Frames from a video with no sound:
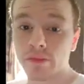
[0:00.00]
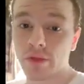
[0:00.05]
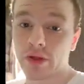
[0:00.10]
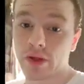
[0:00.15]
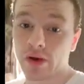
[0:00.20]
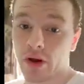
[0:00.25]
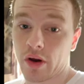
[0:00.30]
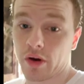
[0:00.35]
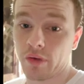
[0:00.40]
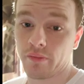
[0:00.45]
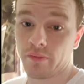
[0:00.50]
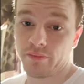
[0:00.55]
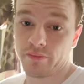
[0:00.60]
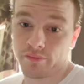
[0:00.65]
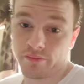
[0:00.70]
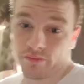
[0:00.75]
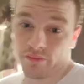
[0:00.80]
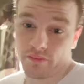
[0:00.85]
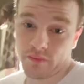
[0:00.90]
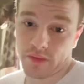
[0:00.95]
you know,
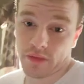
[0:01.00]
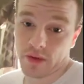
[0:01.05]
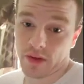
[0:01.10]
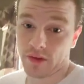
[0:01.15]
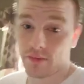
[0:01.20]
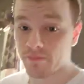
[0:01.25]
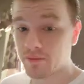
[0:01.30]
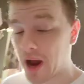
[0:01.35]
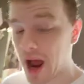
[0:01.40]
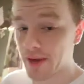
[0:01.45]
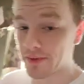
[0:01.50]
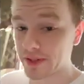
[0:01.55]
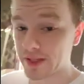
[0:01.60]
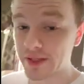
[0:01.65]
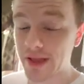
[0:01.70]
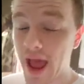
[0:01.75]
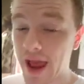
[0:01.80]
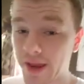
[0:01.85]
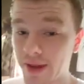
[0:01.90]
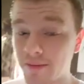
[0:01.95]
pop a
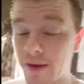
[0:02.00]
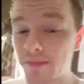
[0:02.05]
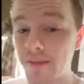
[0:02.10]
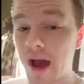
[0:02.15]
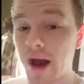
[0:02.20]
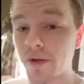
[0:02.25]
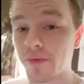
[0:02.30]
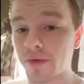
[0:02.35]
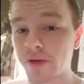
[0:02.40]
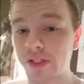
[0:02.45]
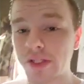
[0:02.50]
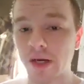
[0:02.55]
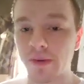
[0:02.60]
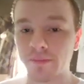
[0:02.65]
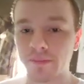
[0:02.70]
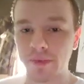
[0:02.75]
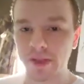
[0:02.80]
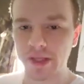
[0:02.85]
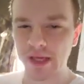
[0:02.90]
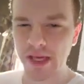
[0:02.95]
snack in my mouth or
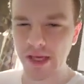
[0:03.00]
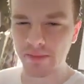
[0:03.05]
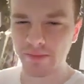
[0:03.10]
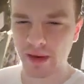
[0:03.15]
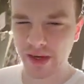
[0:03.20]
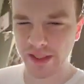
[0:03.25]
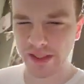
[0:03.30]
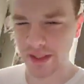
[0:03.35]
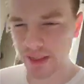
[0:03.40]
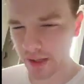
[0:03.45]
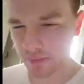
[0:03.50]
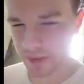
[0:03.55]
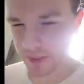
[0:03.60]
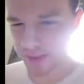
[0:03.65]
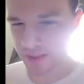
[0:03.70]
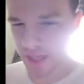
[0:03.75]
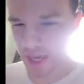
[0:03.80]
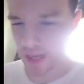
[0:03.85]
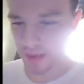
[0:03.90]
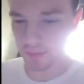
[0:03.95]
something to keep my
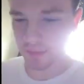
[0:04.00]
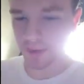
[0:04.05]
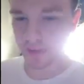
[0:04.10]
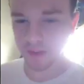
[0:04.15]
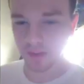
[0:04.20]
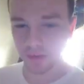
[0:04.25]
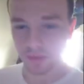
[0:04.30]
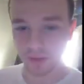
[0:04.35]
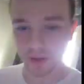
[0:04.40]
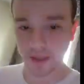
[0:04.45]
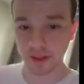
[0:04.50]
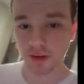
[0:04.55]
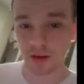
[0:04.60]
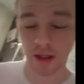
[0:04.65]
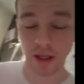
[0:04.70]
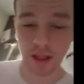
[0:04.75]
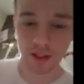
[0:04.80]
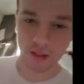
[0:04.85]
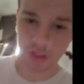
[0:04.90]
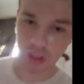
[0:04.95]
stomach tamed until like
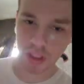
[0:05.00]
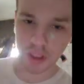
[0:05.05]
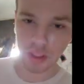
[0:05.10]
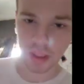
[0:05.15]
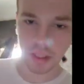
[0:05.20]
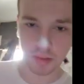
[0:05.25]
lunch